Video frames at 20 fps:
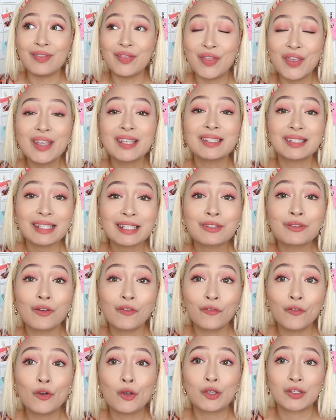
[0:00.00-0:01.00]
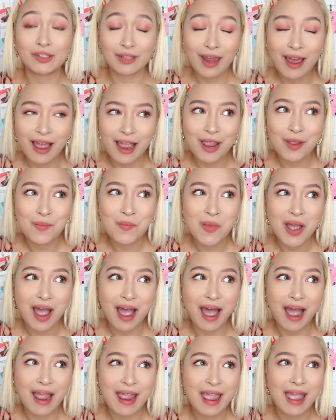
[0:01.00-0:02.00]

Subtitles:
This is the first time I